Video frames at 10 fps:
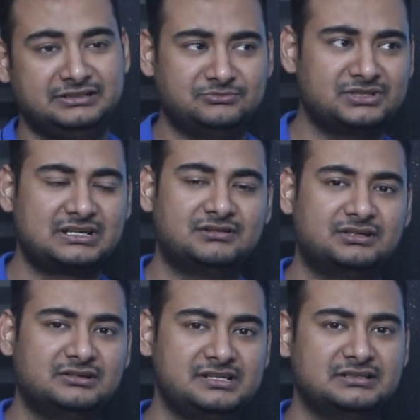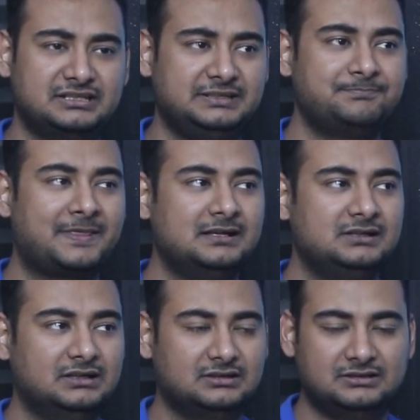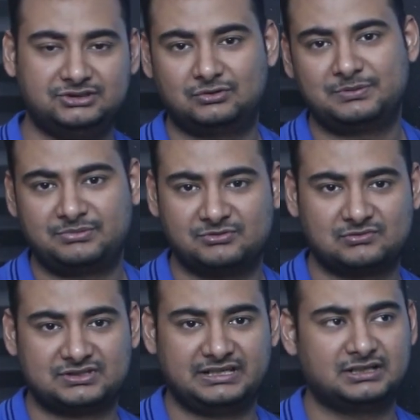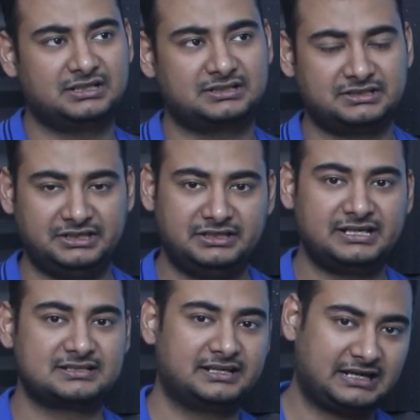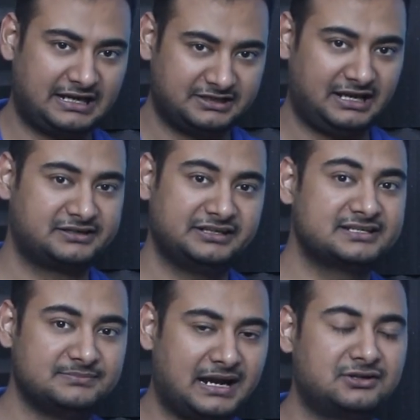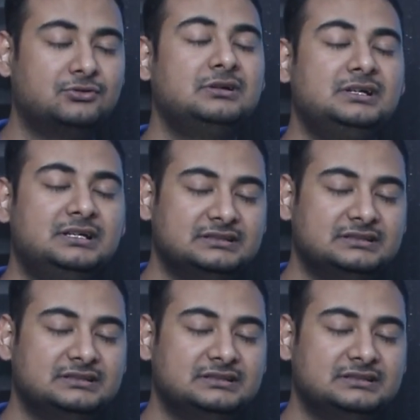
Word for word: And you must have heard recently, uh, European people were saying now that India is like act, acting as a backdoor.